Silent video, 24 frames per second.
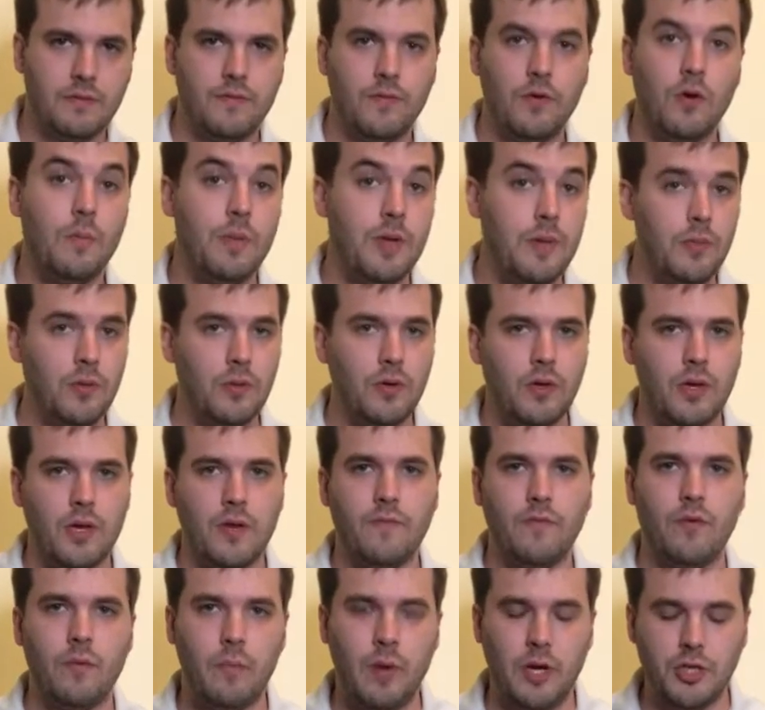for people
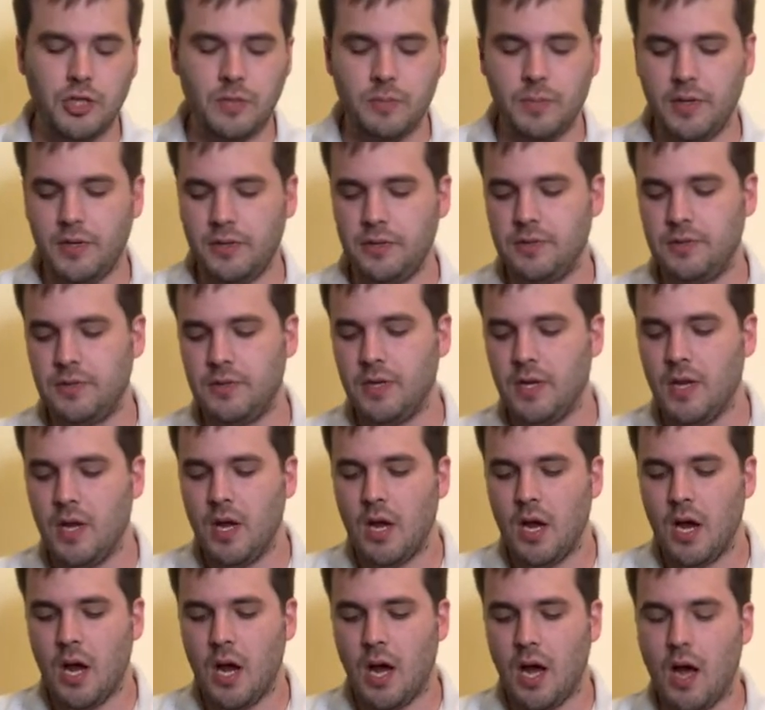looking for budget builds,
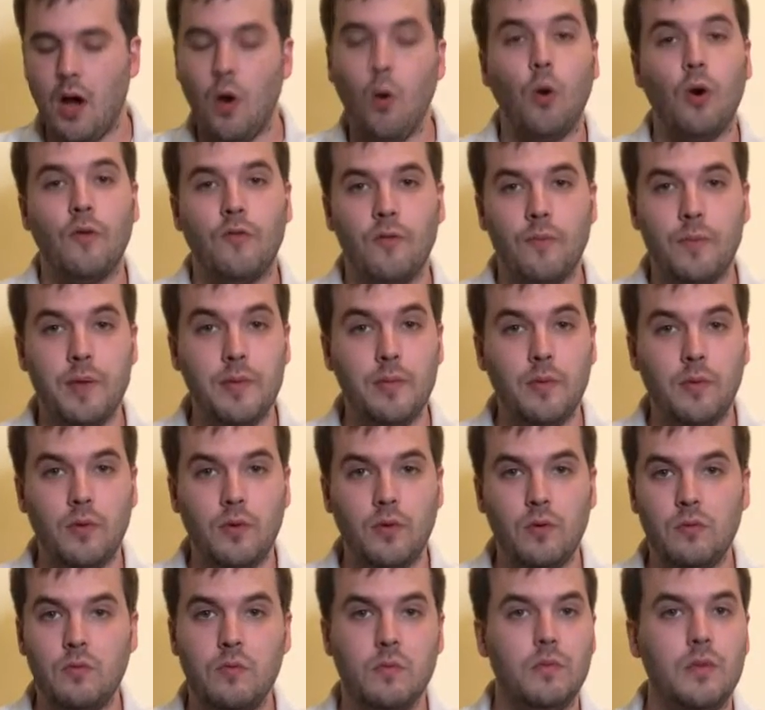or for
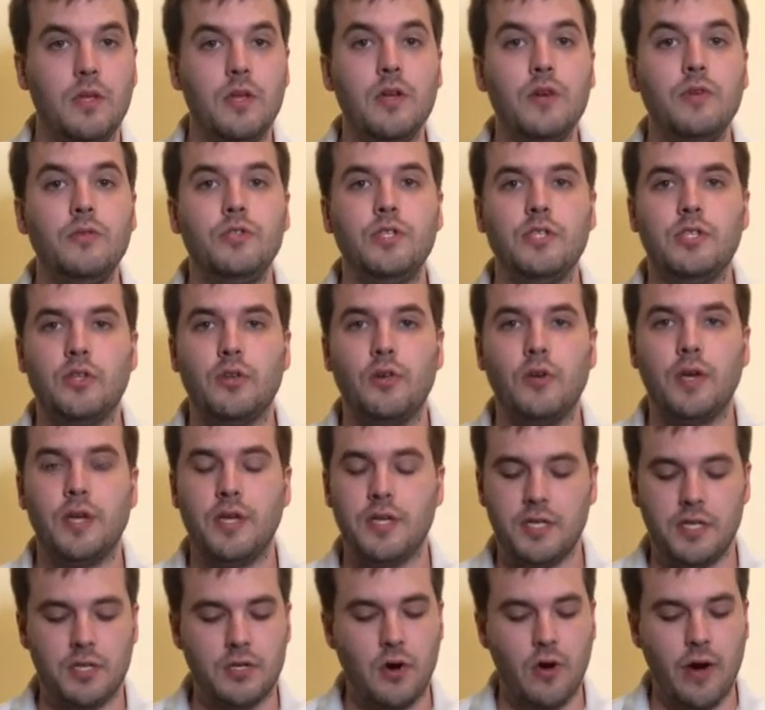people, just
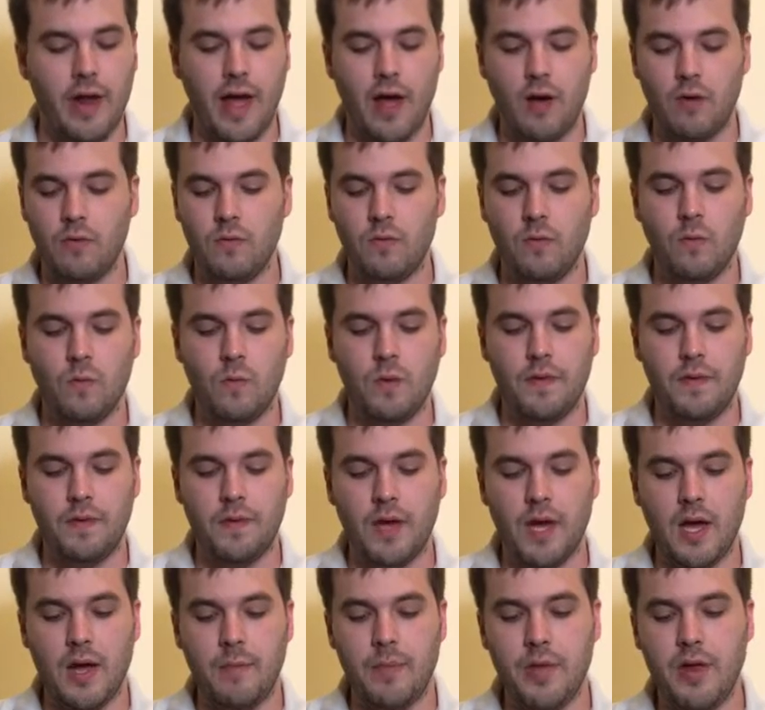looking to start out with
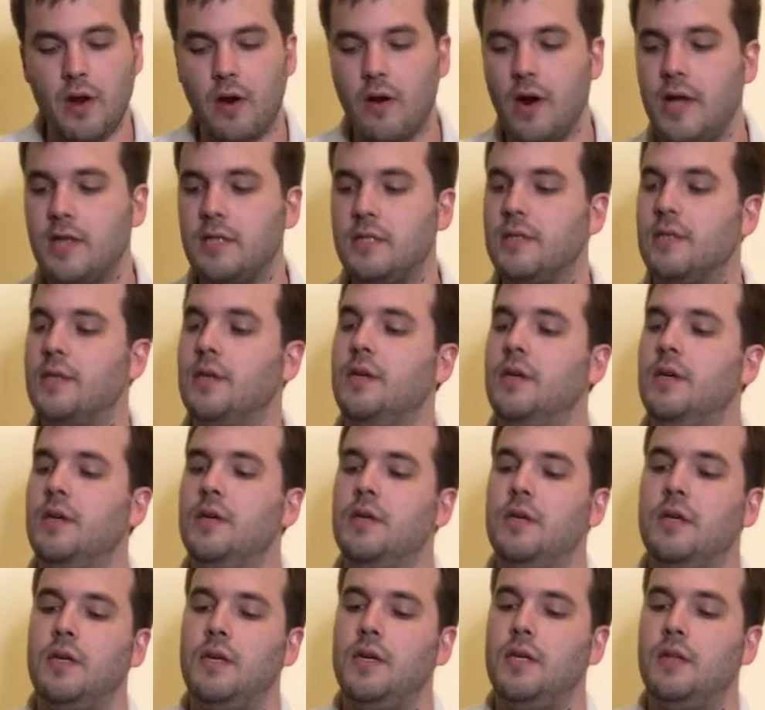PRS
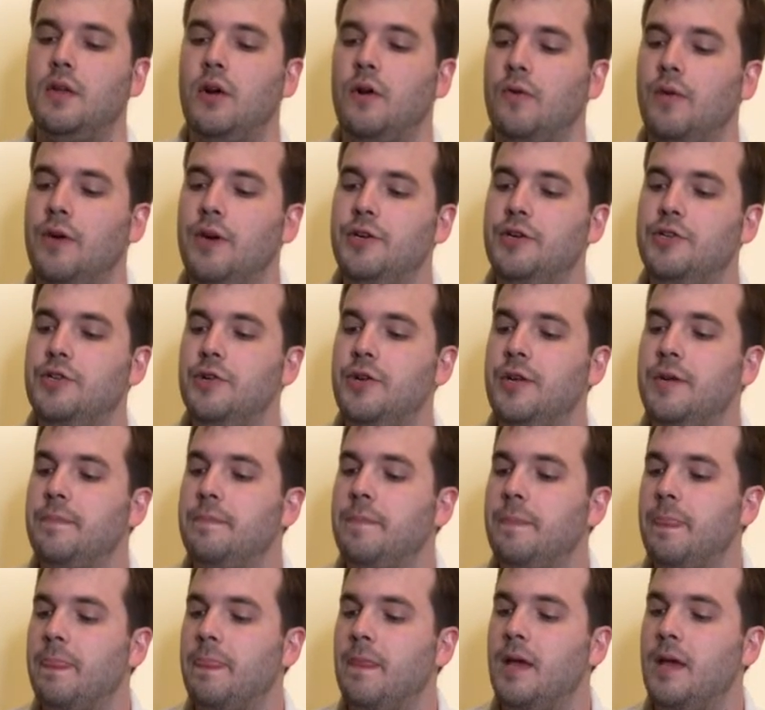and long range shooting